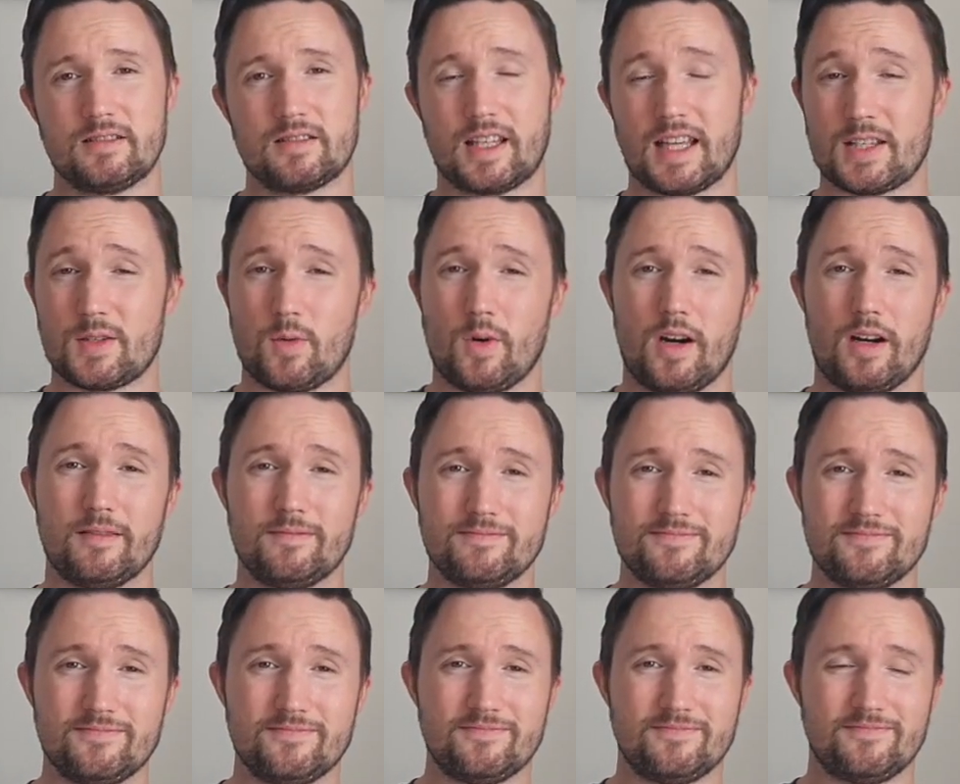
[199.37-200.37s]
Guess what?
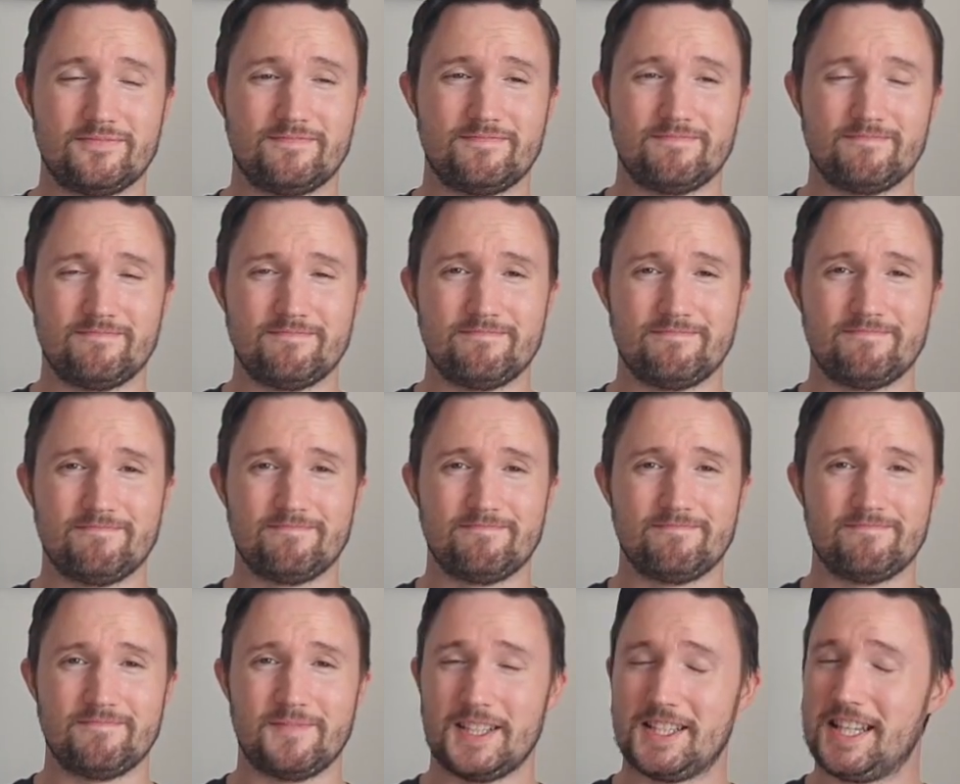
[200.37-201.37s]

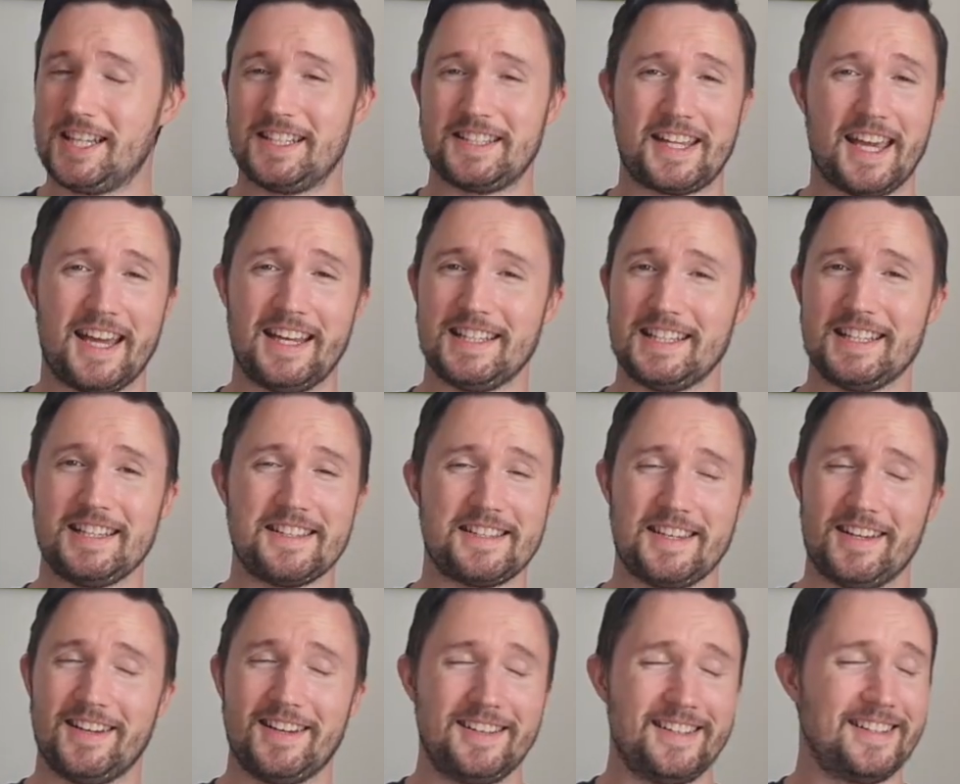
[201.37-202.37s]
It didn't get any easier.